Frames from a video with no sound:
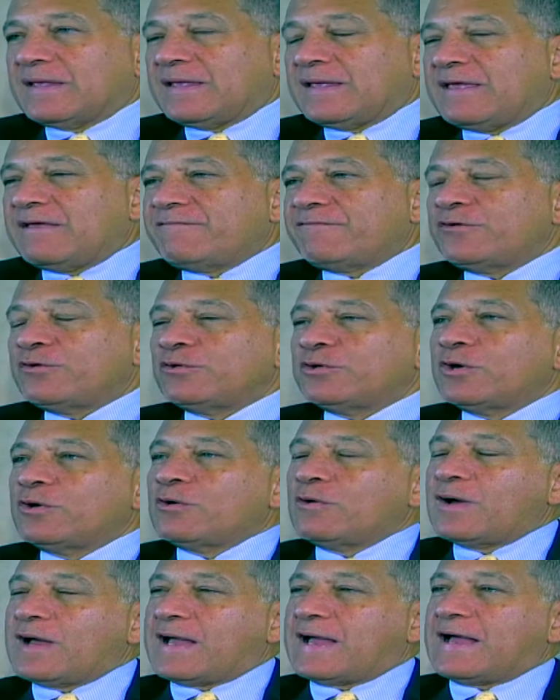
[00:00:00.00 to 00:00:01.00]
if you
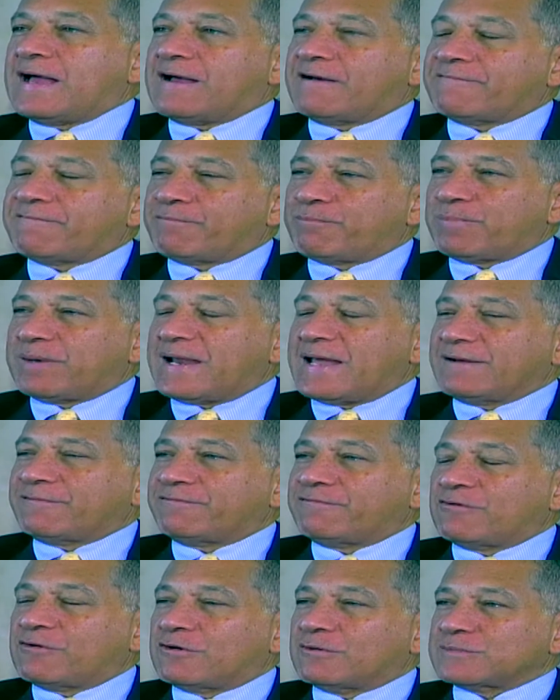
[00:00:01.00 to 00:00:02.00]
don't have
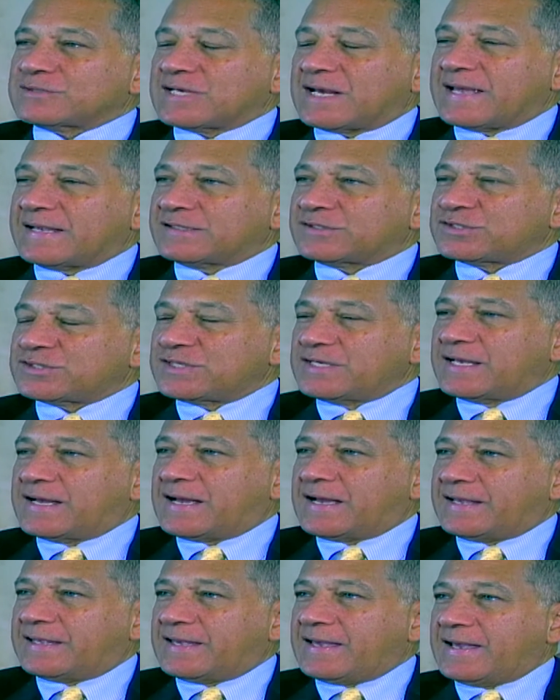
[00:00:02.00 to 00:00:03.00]
platforms like
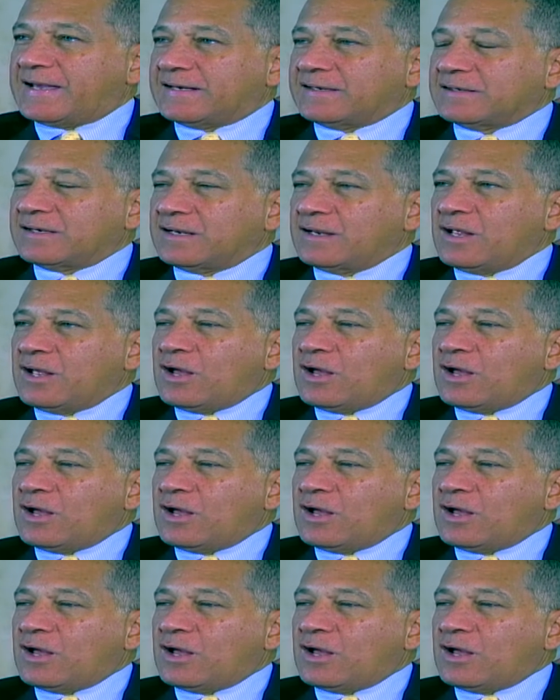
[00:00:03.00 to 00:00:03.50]
CIN,